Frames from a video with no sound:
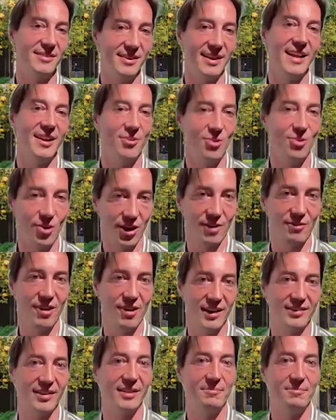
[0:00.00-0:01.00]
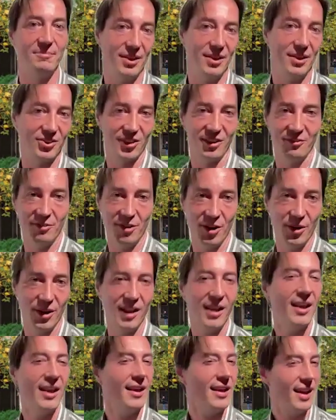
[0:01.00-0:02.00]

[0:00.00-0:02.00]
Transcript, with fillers: inaugurated Belt and Road.